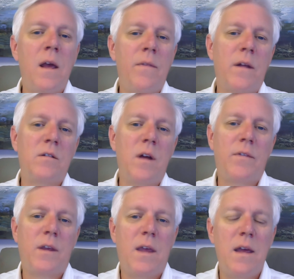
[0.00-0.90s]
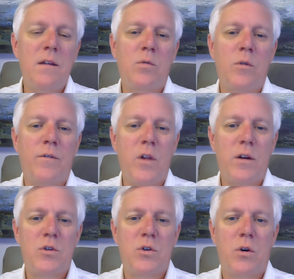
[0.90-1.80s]
That's not the case with flood
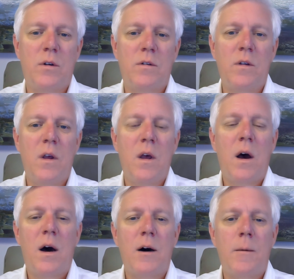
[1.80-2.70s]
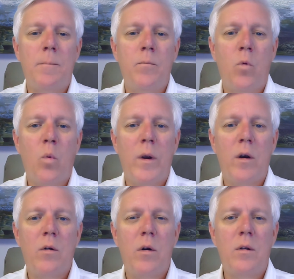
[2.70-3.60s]
insurance,
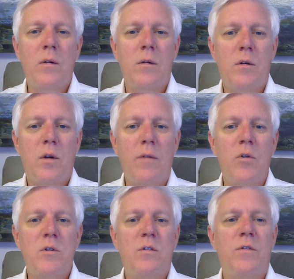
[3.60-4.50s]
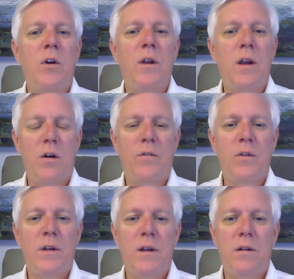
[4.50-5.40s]
where coverage is very
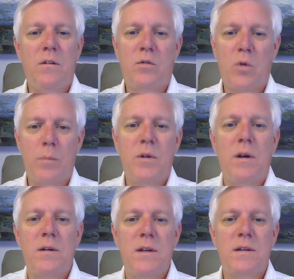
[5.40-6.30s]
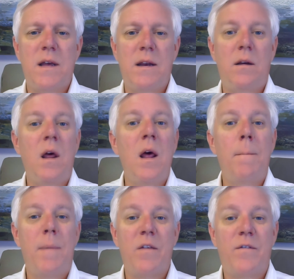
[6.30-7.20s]
carefully scripted and dictated
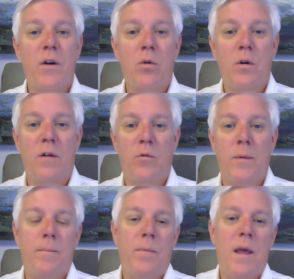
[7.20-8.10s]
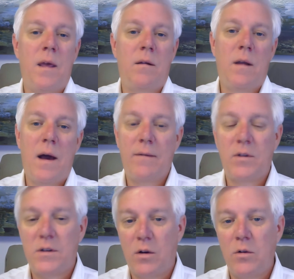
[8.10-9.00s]
by the federal government. And I have
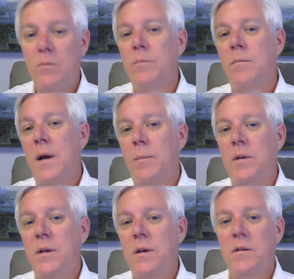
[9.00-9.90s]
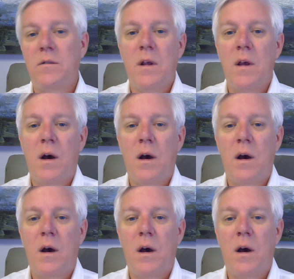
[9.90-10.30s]
to tell you, my opinion is